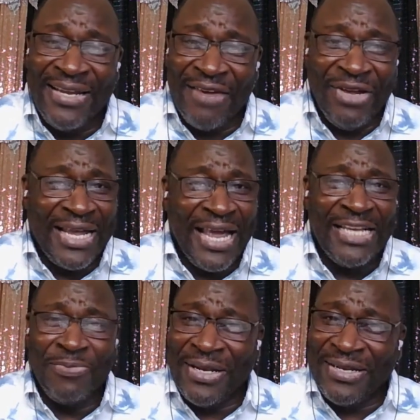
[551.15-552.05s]
in every
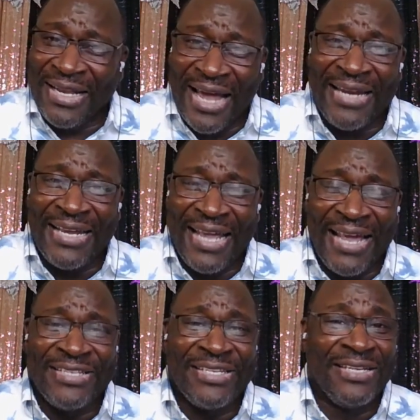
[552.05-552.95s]
case, but in a lot of
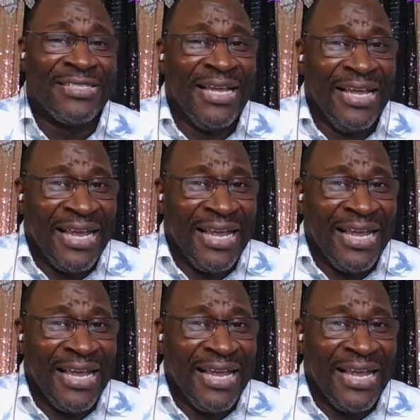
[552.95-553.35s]
cases,